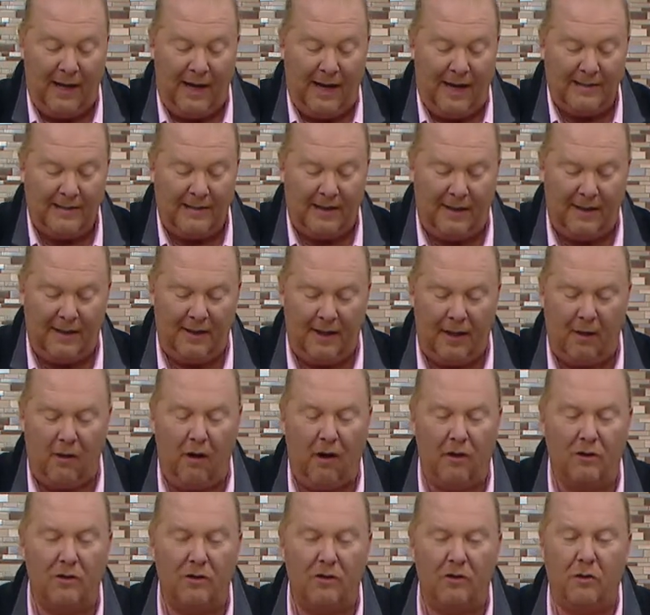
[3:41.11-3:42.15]
is that there
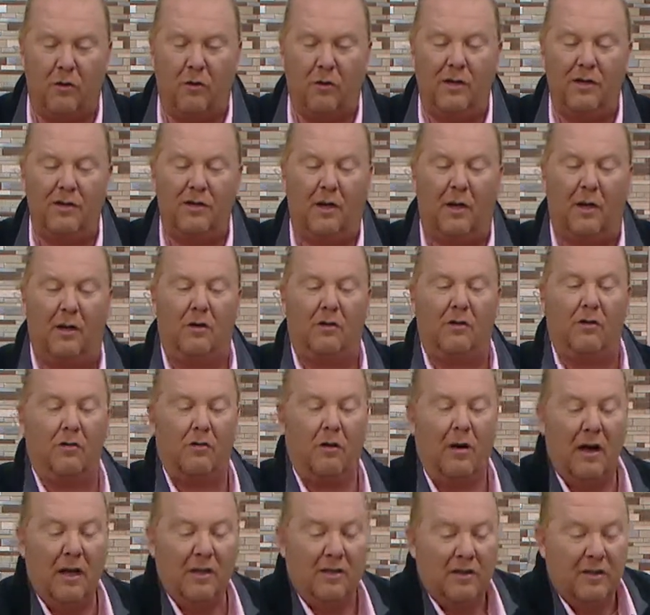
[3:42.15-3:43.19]
are stories
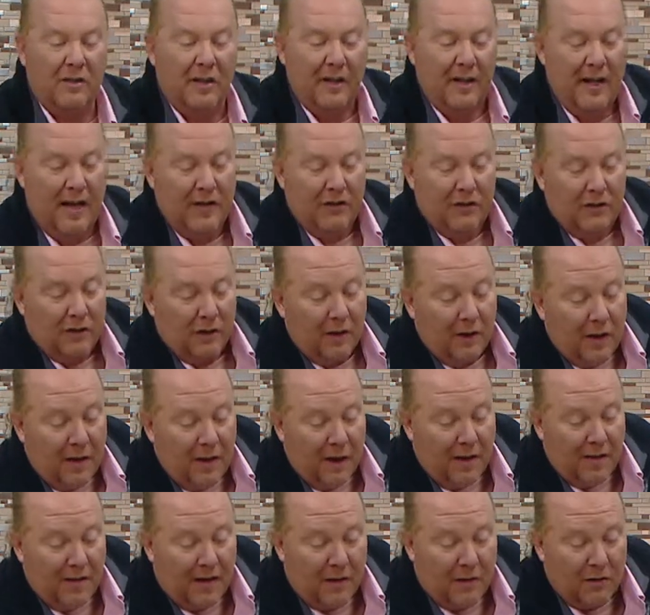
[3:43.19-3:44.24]
across the nation
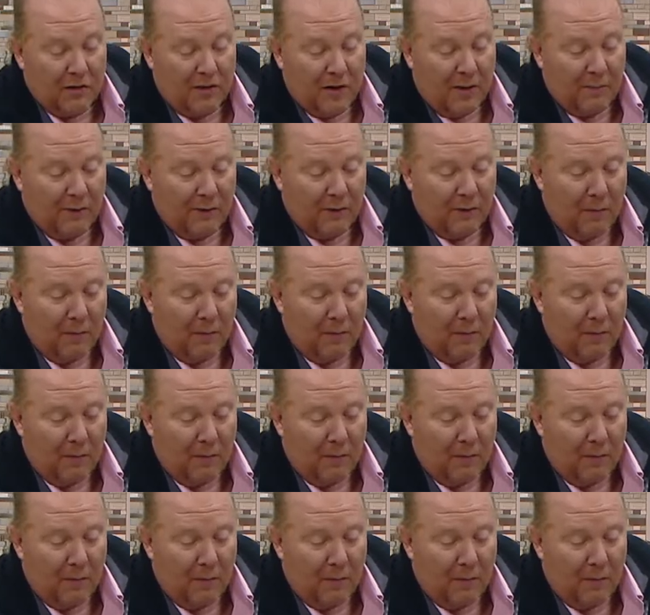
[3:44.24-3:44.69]
that are something